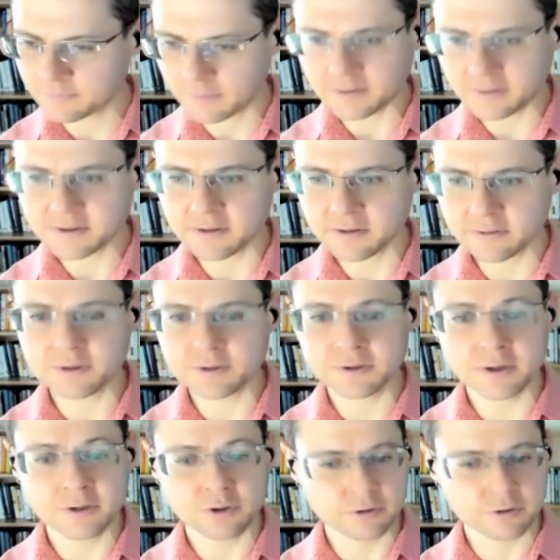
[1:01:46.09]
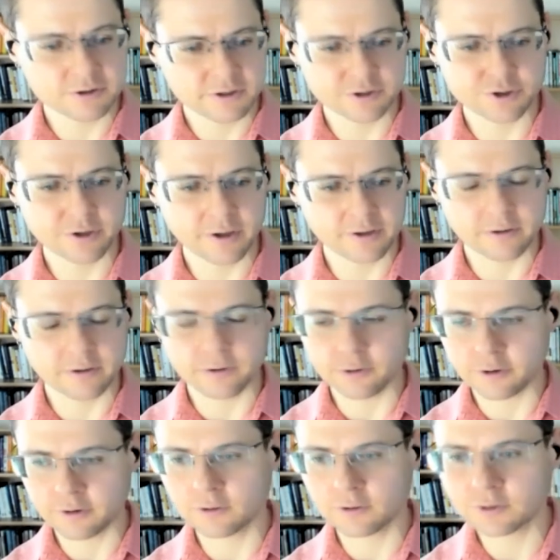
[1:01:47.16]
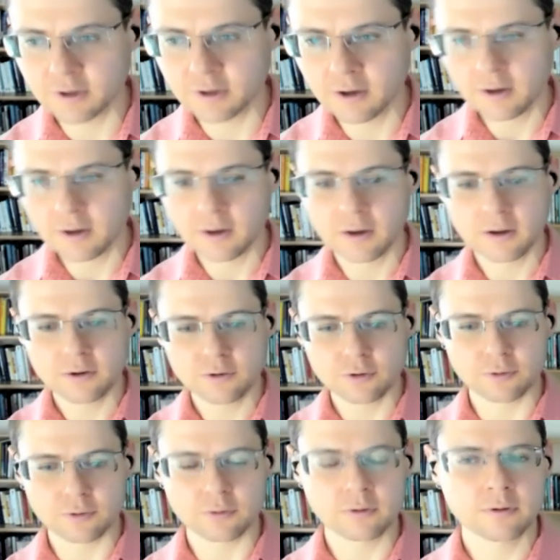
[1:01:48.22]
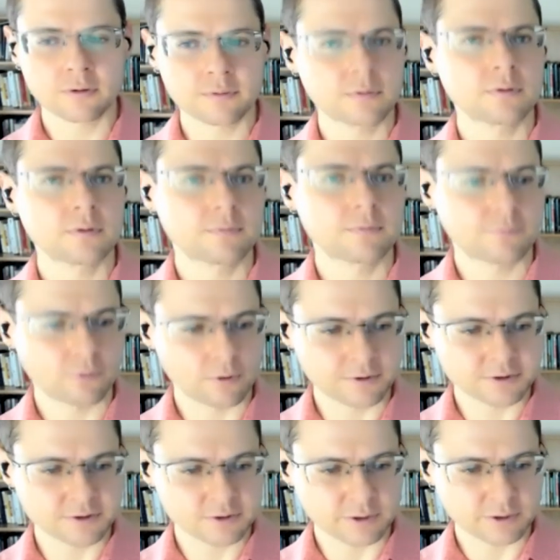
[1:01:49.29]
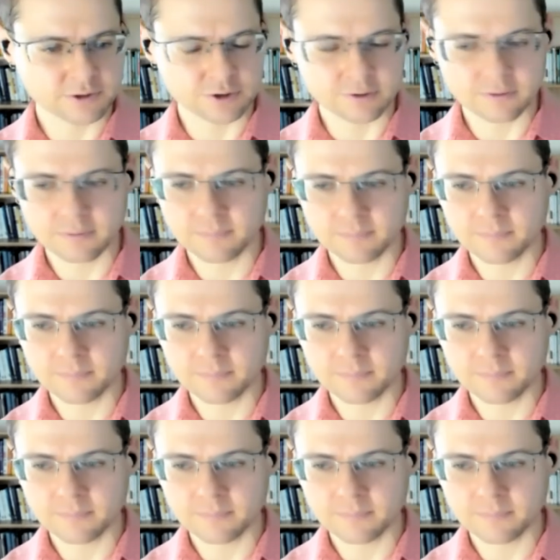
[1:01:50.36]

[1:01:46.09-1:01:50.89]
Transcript: Excellent. I'll send you the decision aid that you can use to for this question.